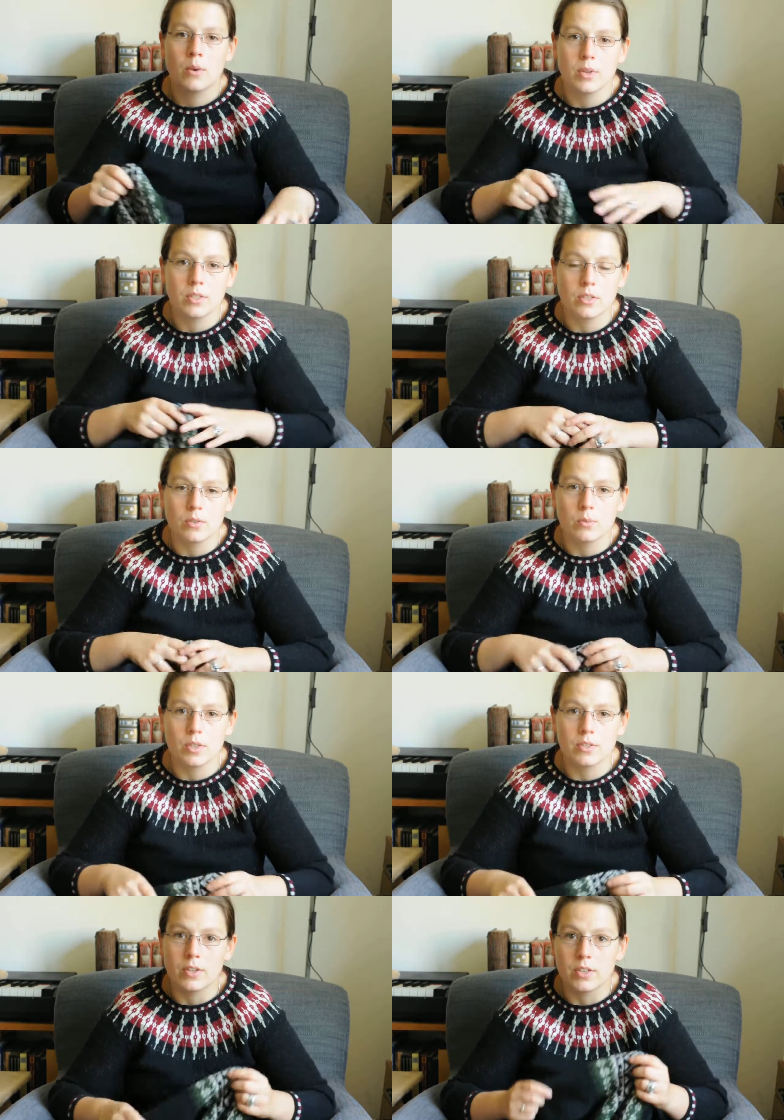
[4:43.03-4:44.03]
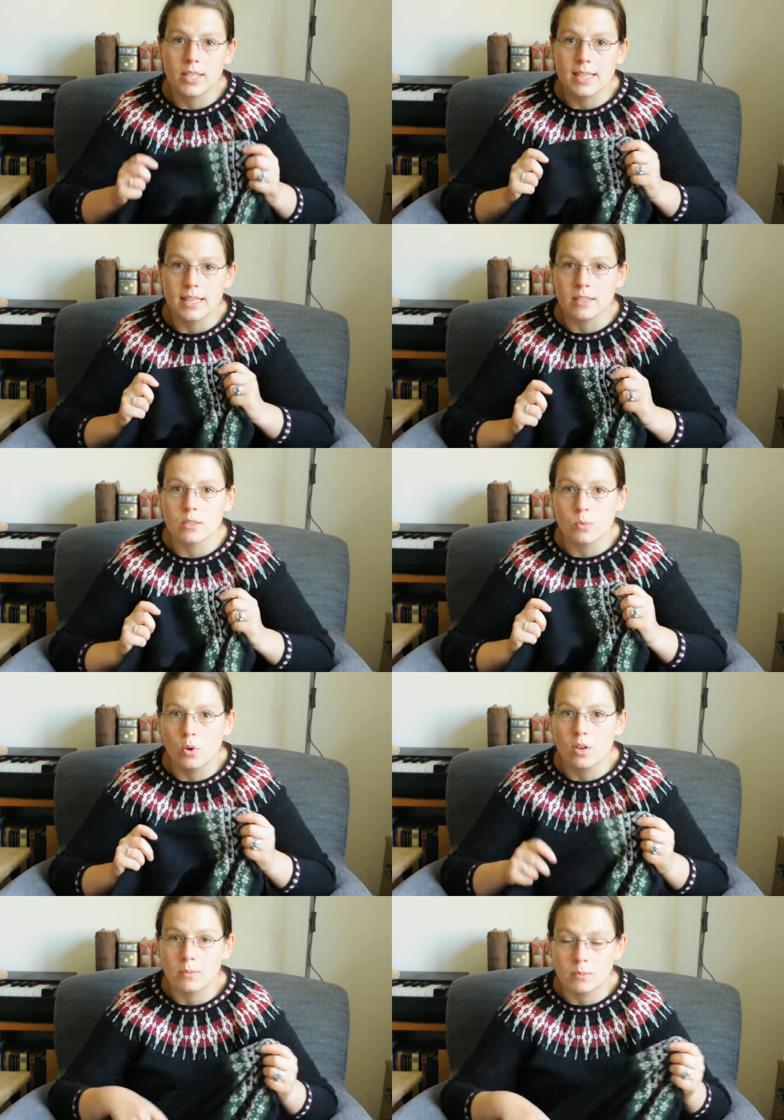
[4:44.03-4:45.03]
when you don't want a very dense,
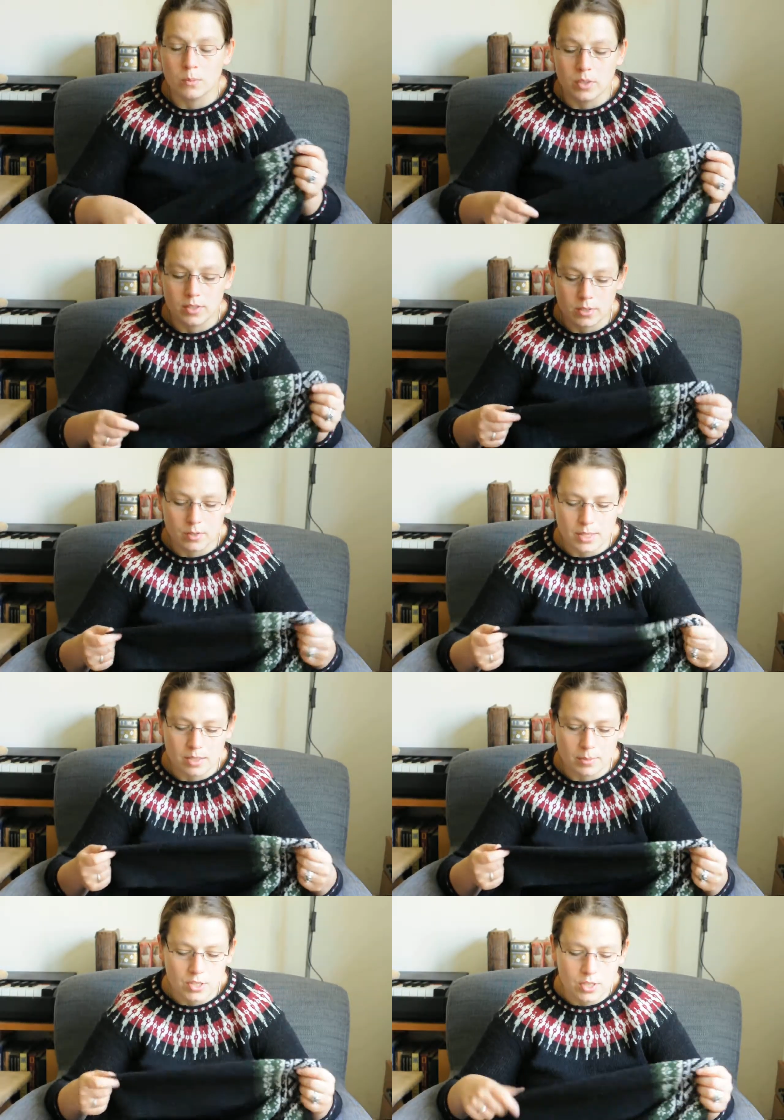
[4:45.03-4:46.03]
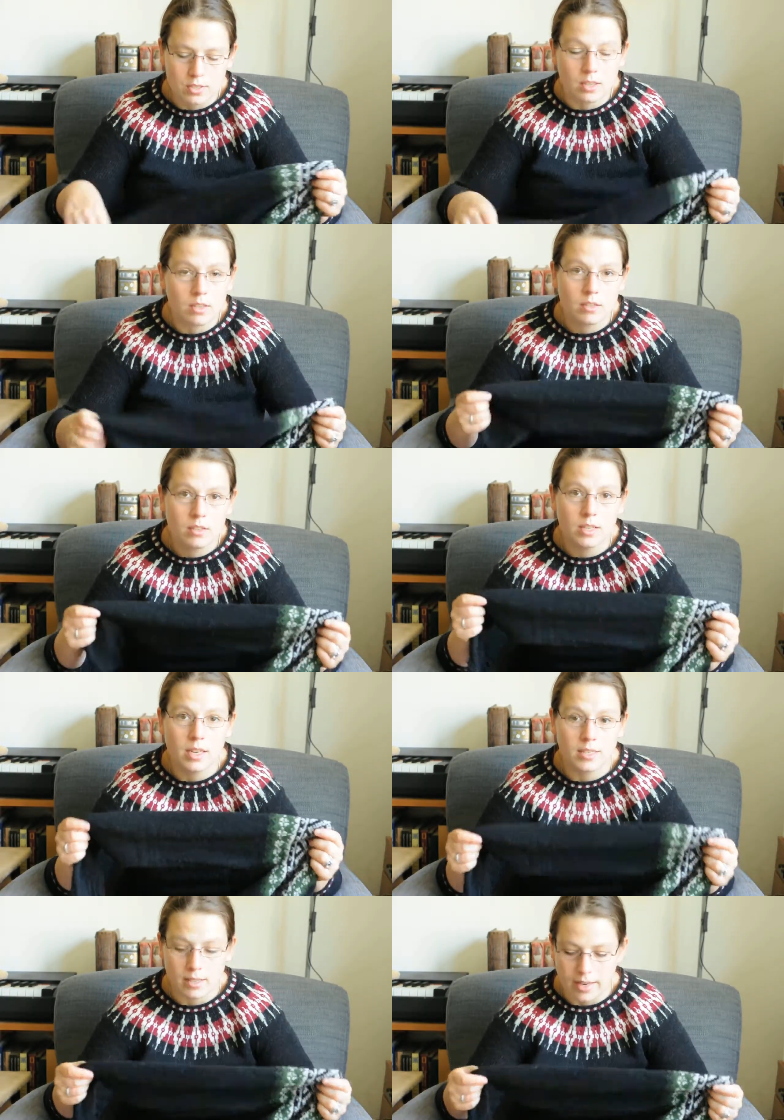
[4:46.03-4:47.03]
warm woolen sweater, but just a
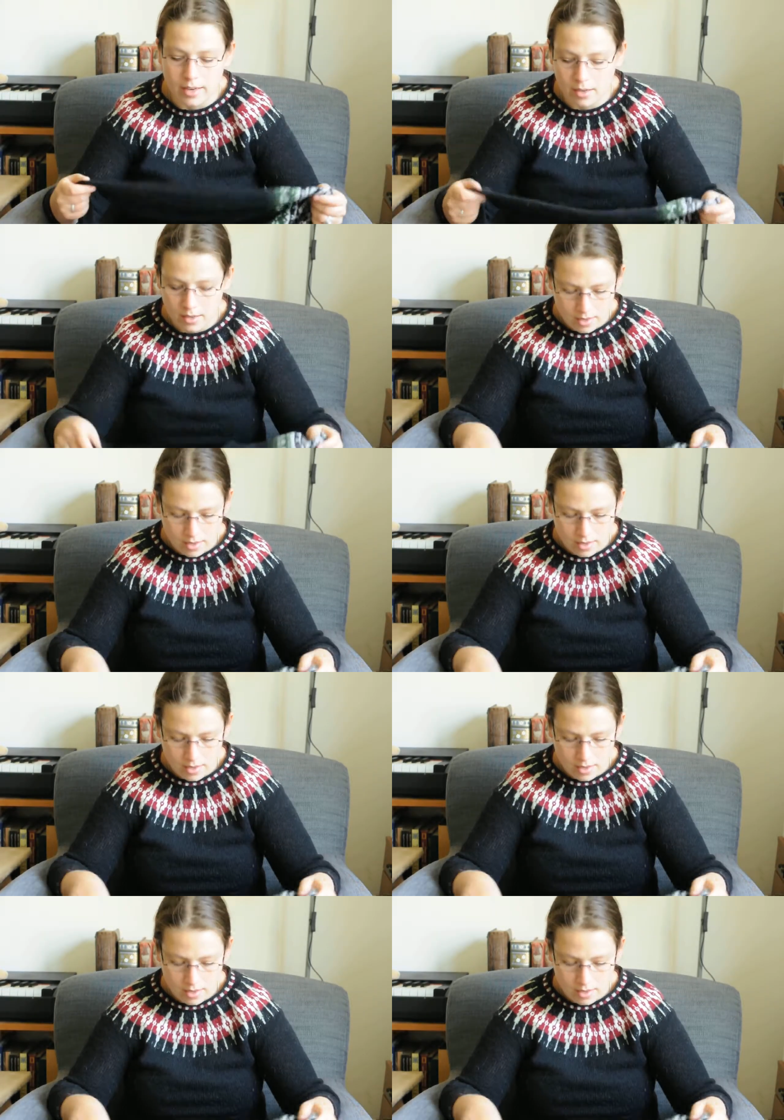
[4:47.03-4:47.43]
nice layer.